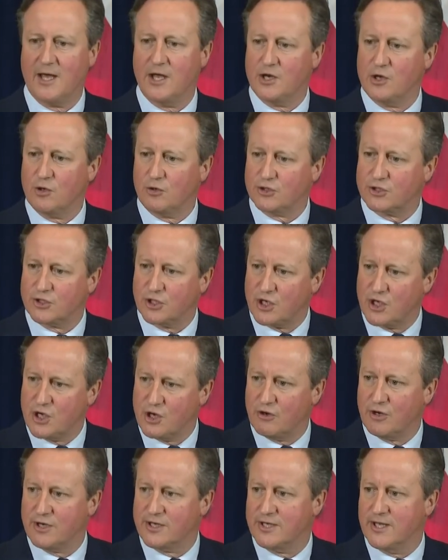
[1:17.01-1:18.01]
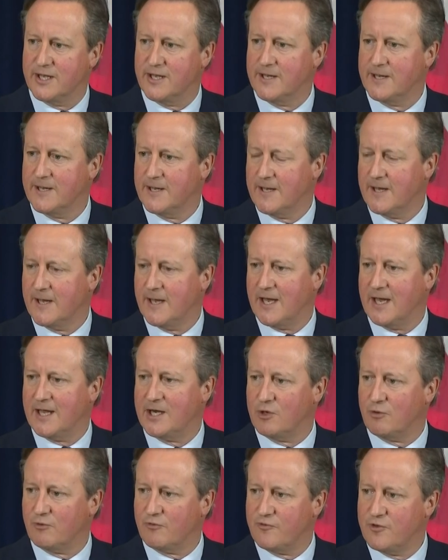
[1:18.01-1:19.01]
and your security
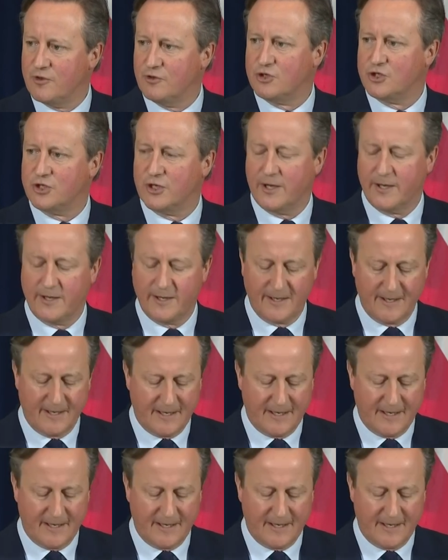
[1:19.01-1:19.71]
and your future